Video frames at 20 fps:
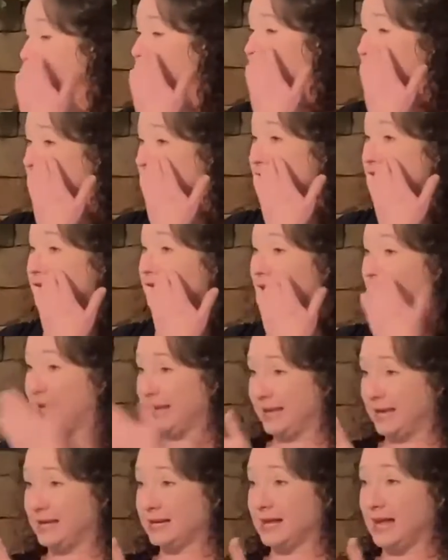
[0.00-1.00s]
Very good.
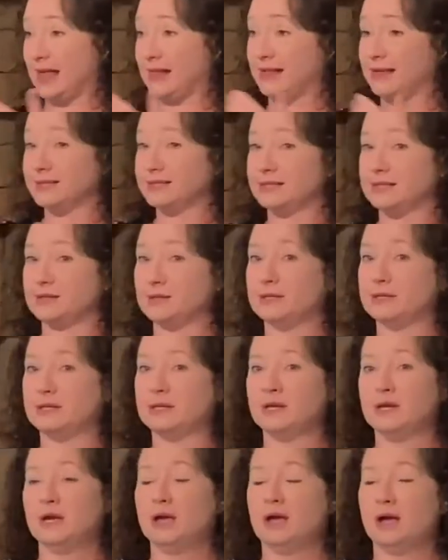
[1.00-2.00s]
Haven't got callous to it.
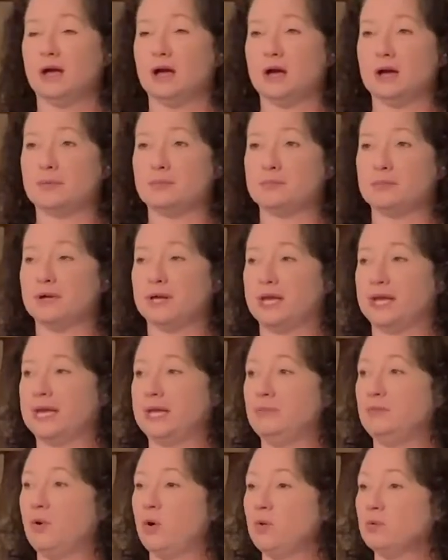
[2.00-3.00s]

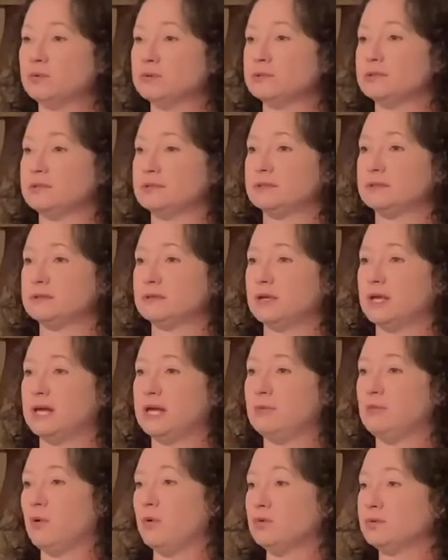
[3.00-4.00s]
He
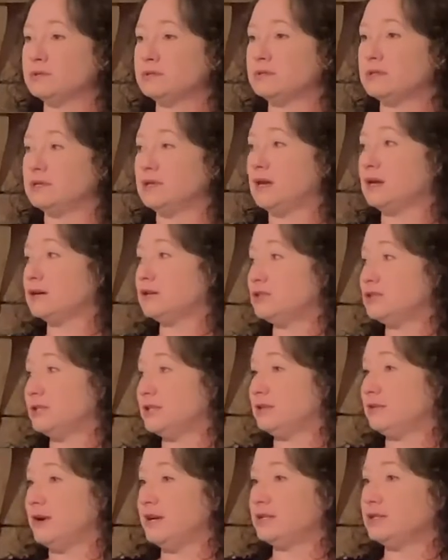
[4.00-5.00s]
wants the younger
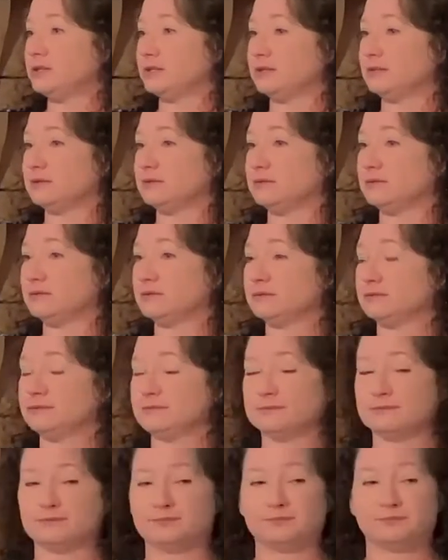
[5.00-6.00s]
generation.
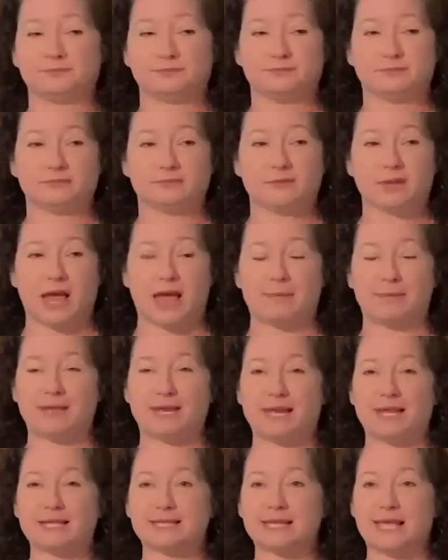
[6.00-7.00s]
I
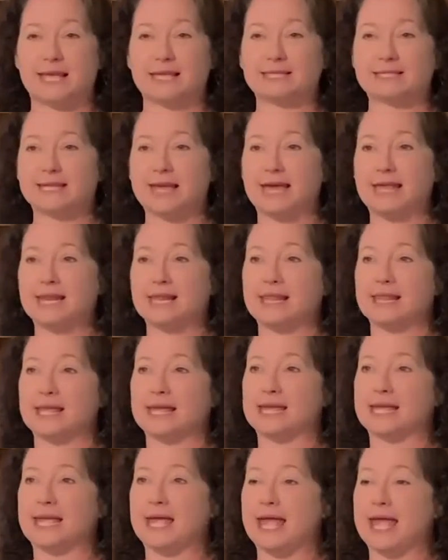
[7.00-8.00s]
mean, it's kind of
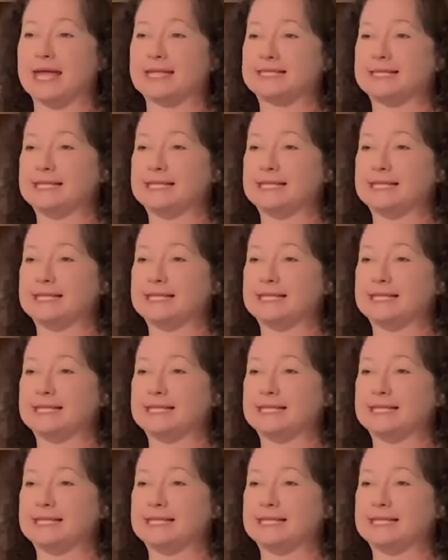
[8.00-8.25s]
like, has